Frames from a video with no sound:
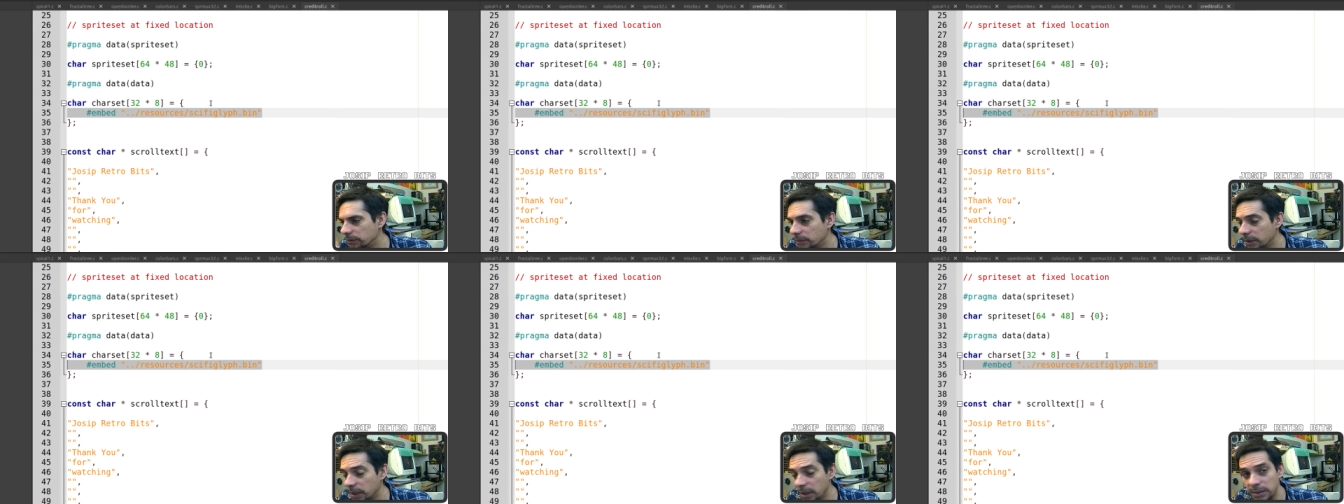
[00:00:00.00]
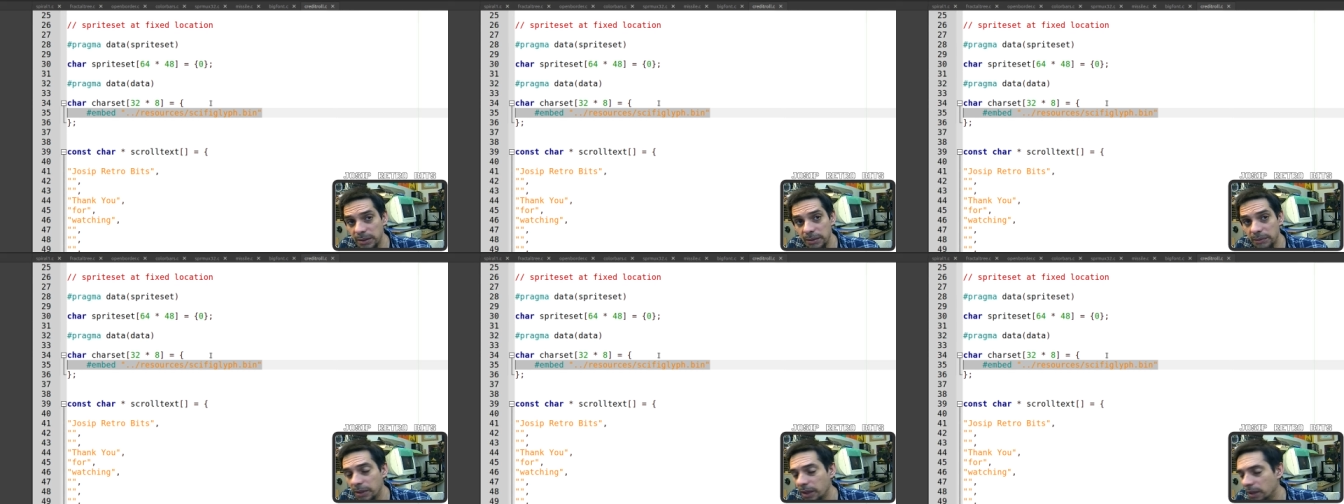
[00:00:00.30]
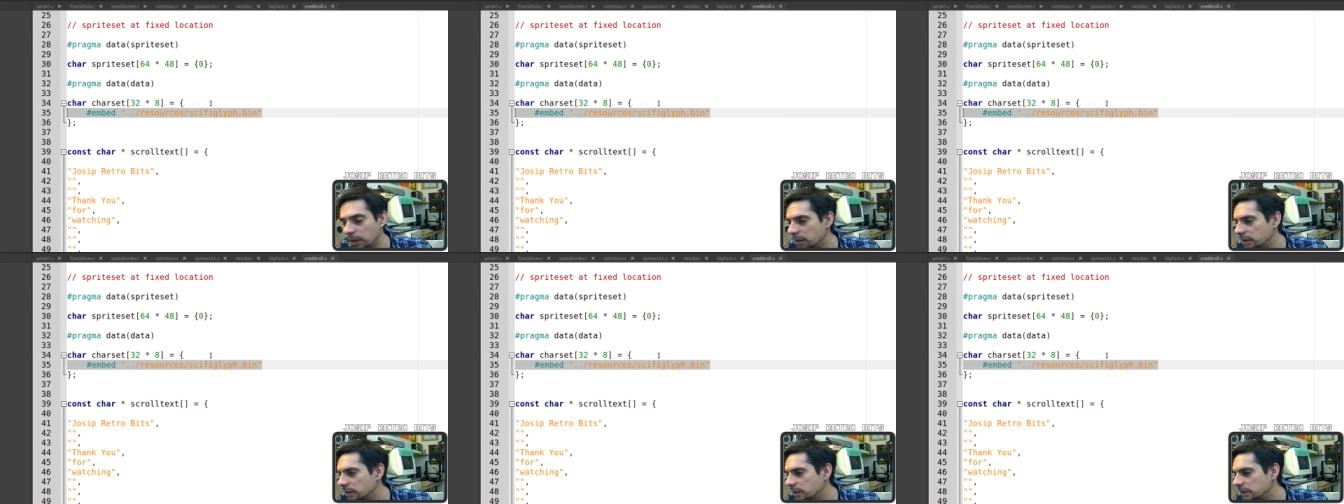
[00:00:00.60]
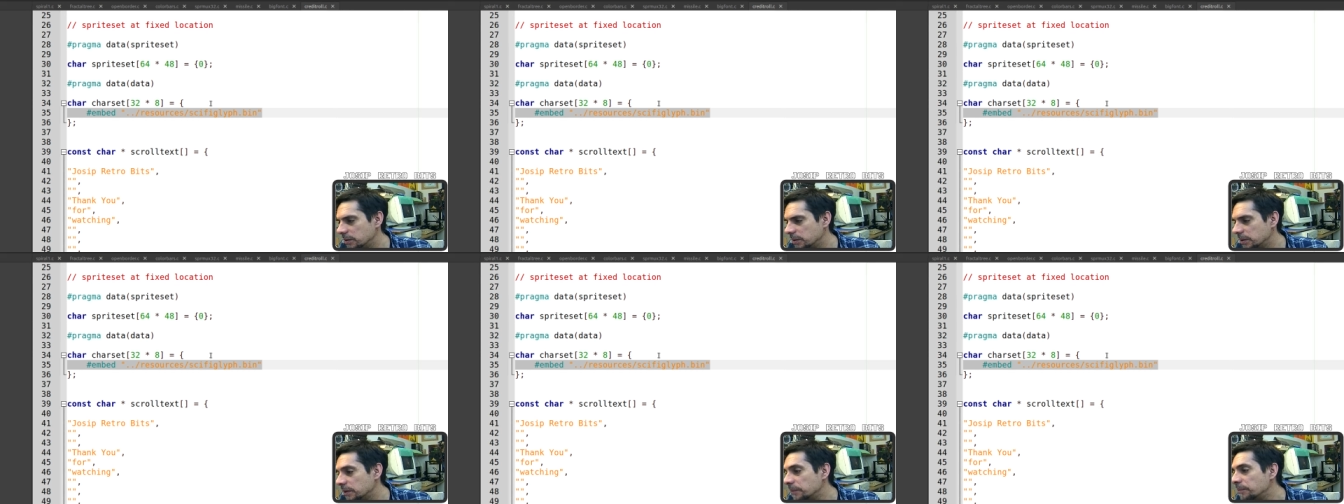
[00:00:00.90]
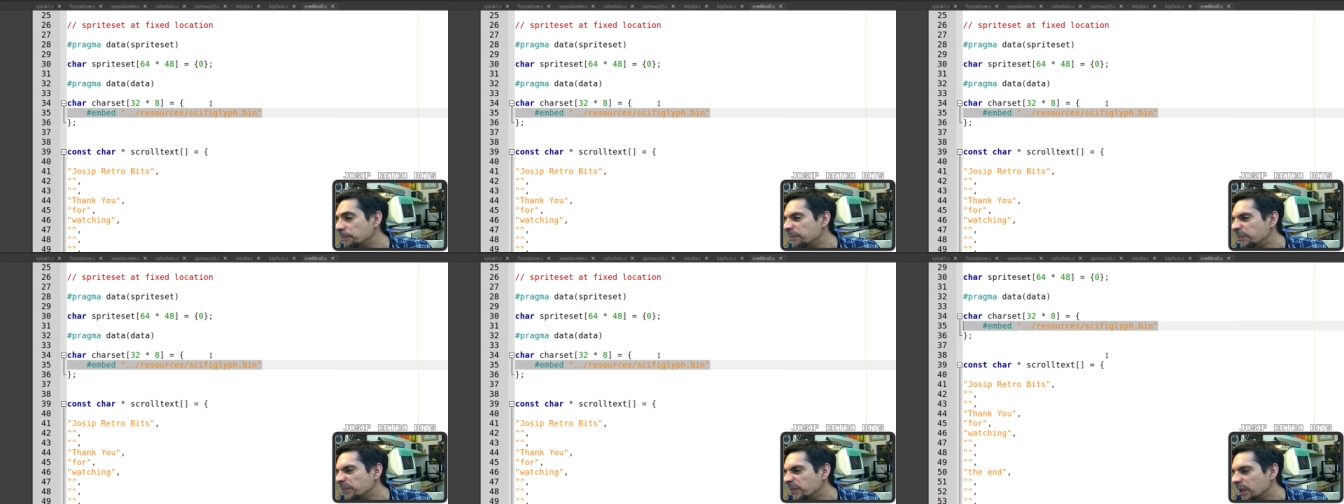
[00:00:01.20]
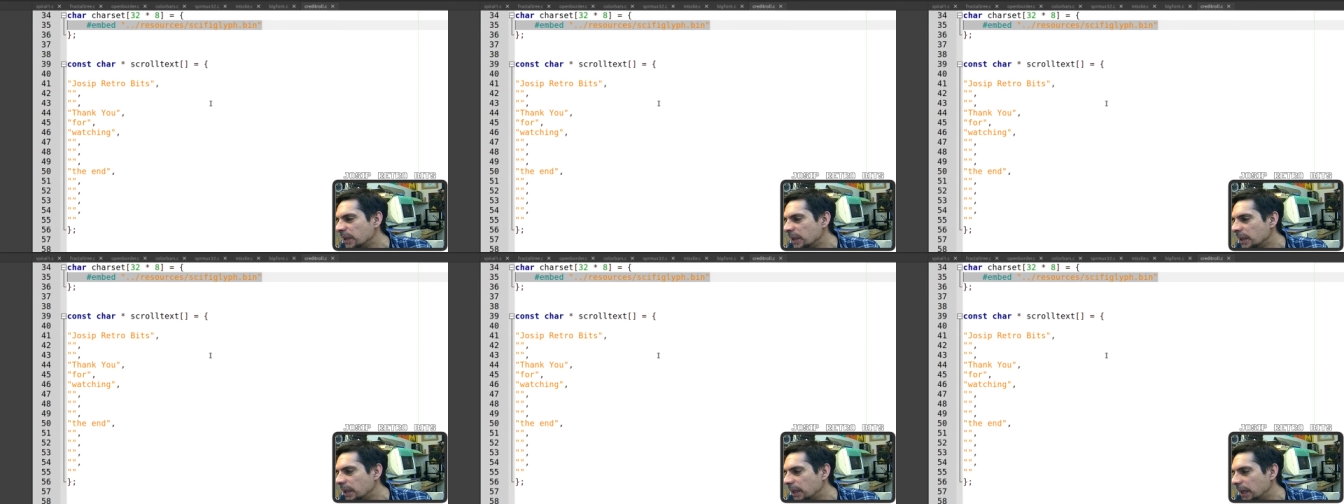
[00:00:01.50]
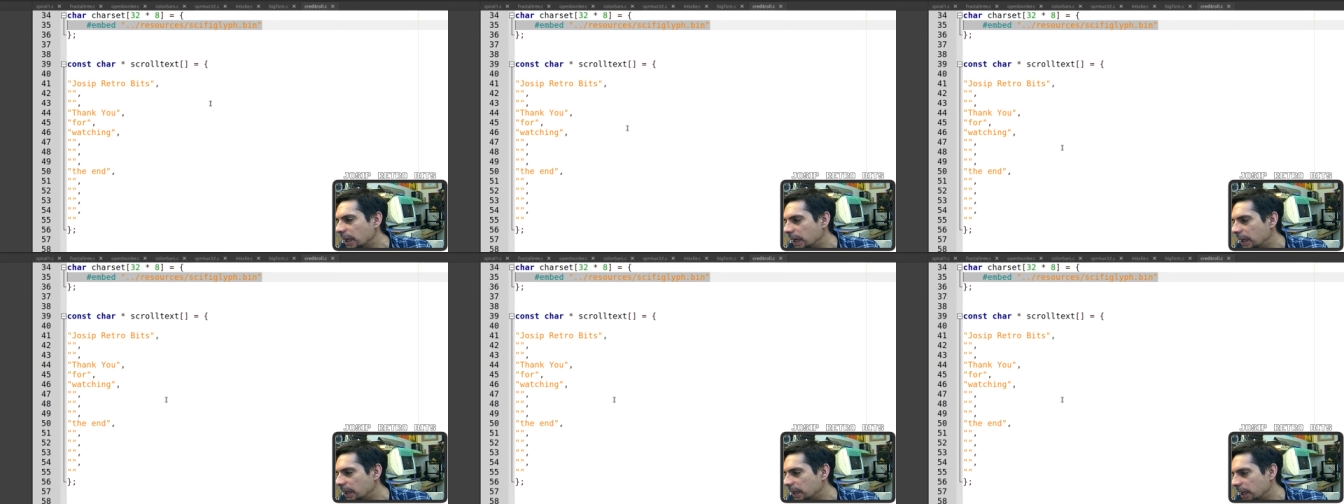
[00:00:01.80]
custom characters
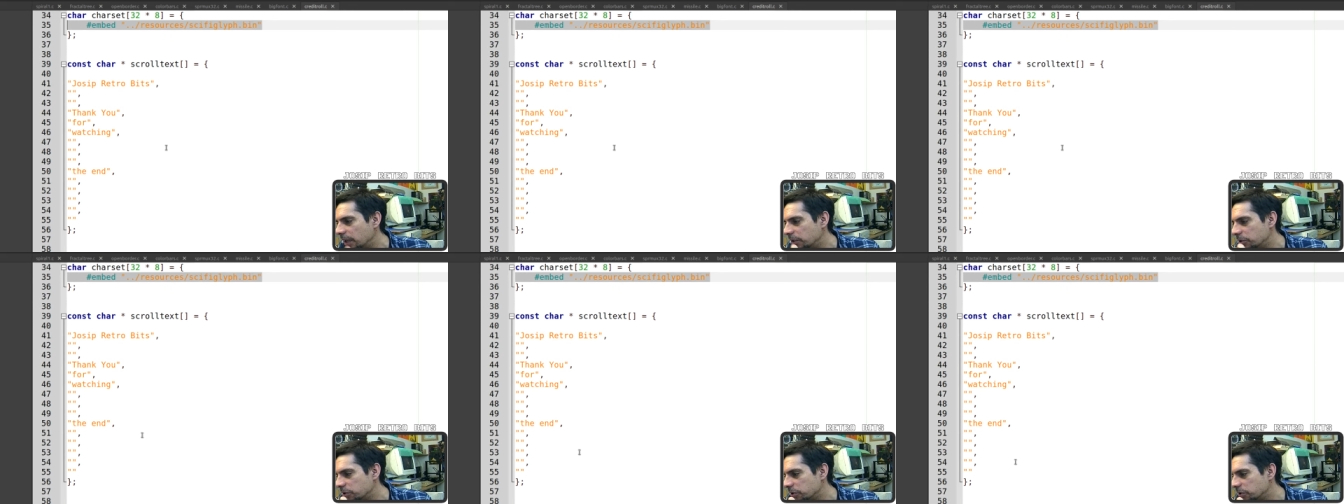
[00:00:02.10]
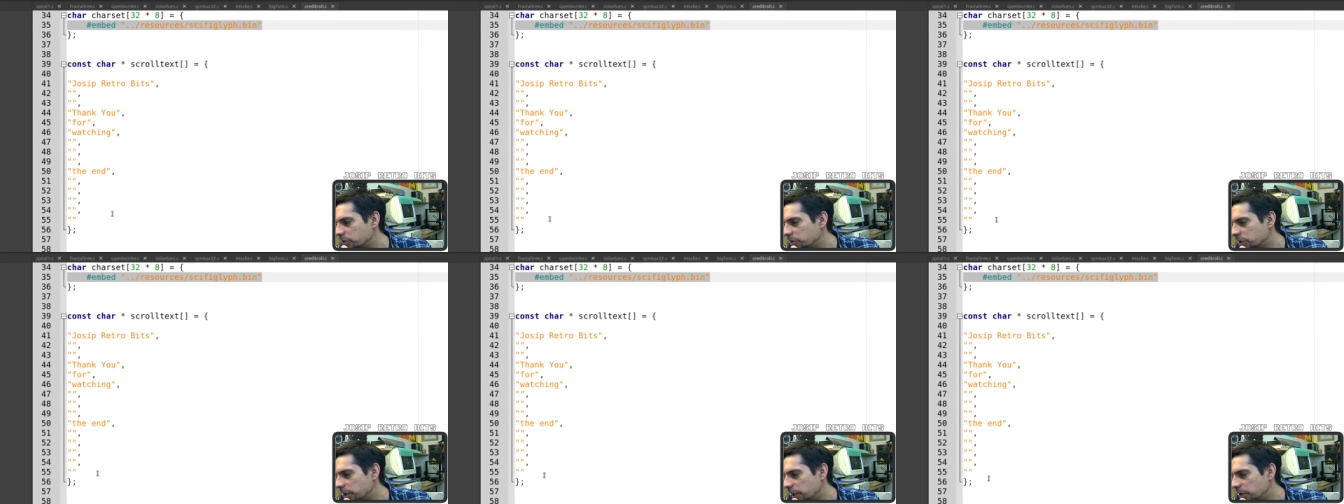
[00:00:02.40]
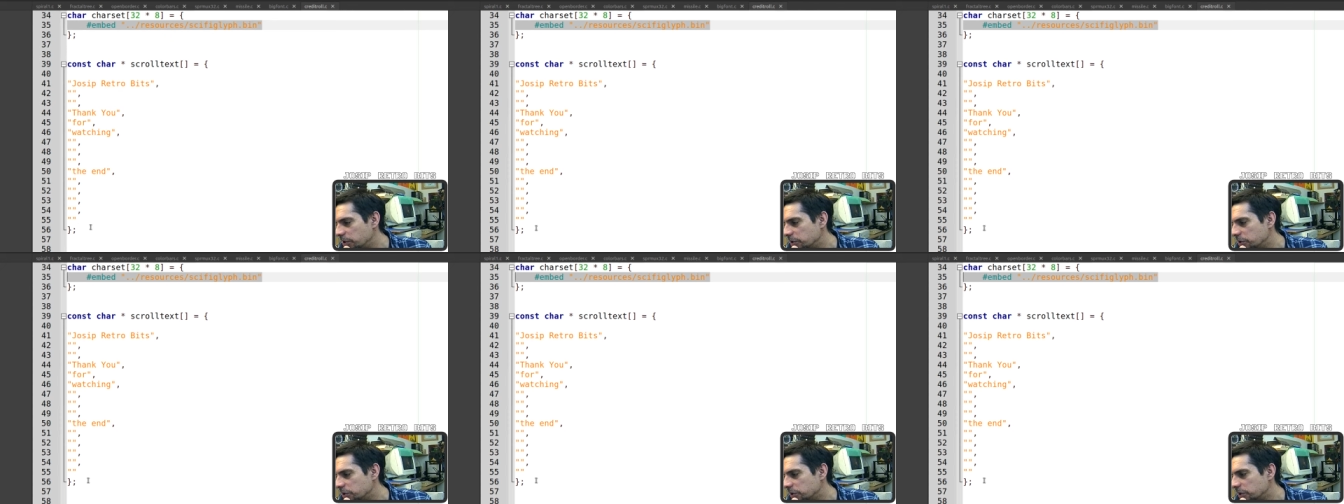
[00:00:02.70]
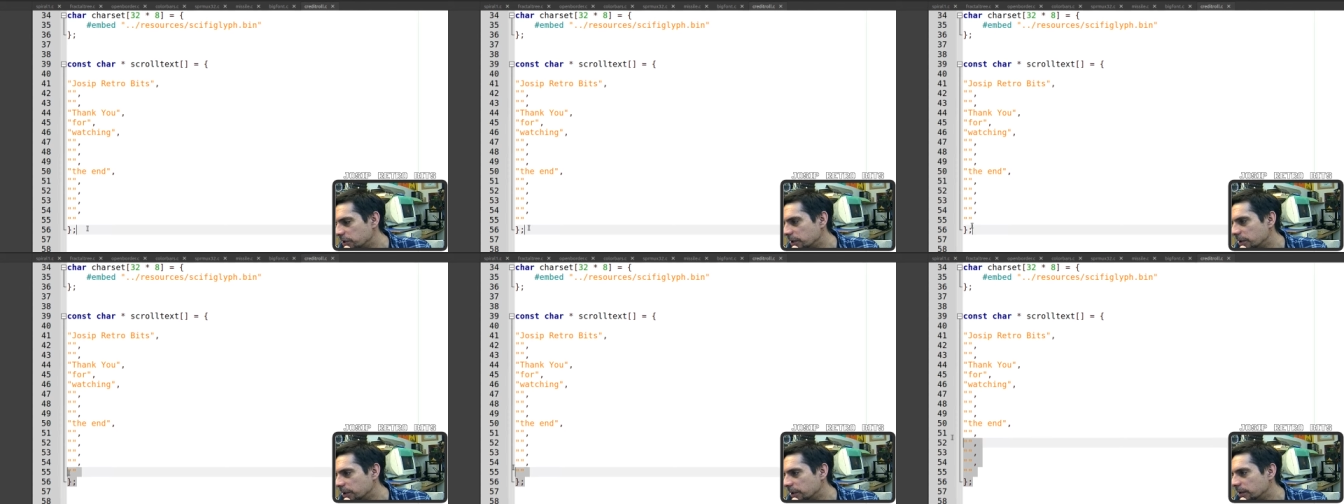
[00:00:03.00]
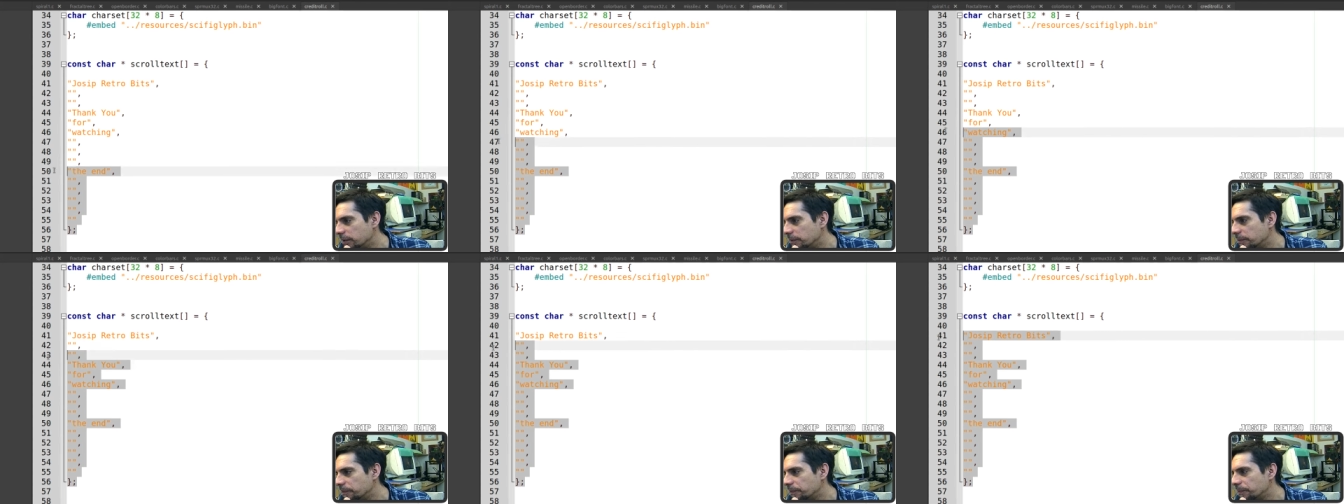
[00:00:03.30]
and I just change the